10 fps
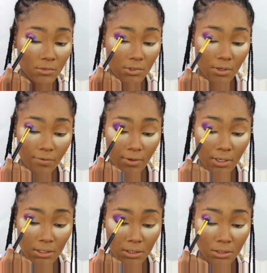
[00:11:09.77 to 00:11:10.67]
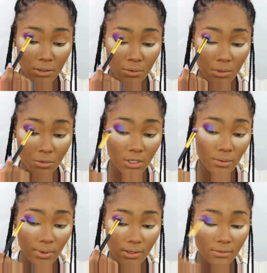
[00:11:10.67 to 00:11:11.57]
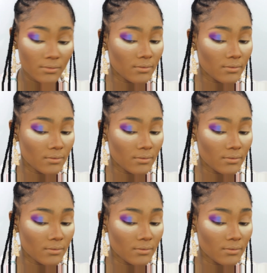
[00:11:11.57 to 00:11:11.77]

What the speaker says: Don't know if you guys can see what I'm doing.